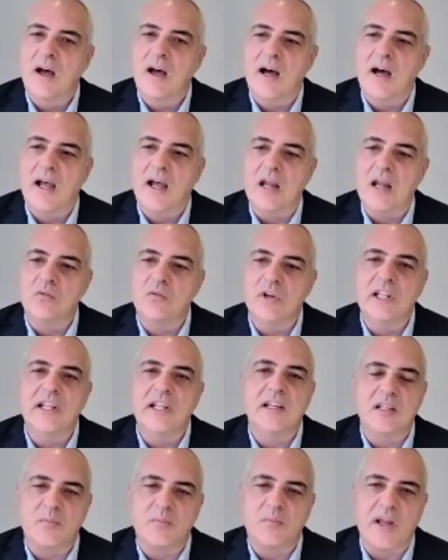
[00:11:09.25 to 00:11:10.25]
And really,
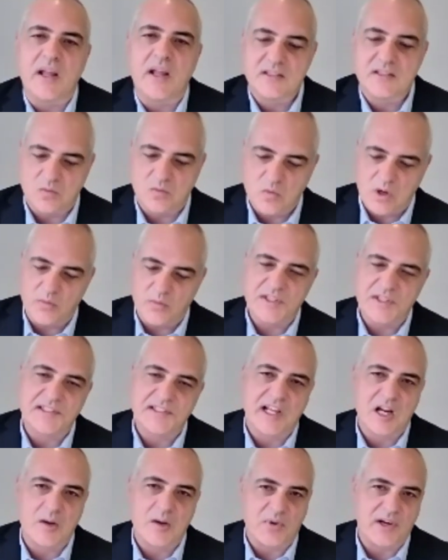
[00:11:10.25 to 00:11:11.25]
it depends on where we
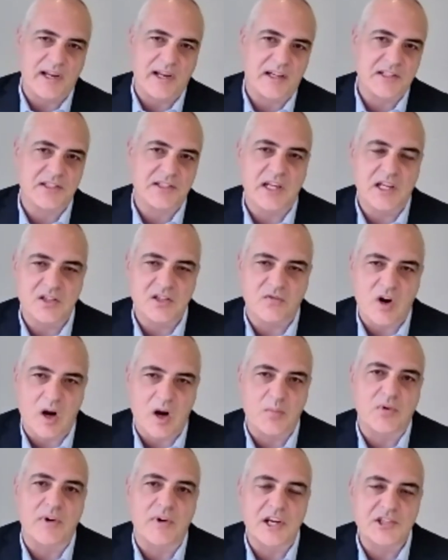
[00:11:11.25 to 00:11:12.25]
set up our next stage of
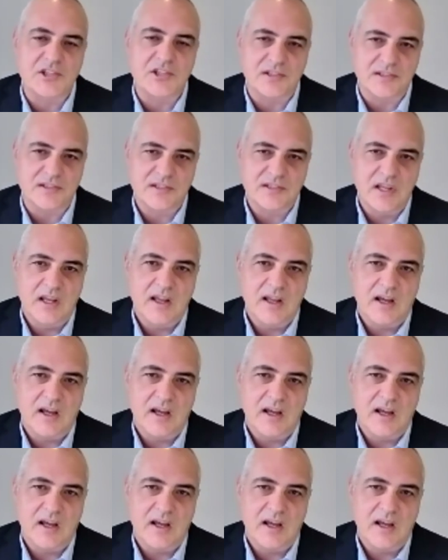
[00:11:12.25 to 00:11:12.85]
operations.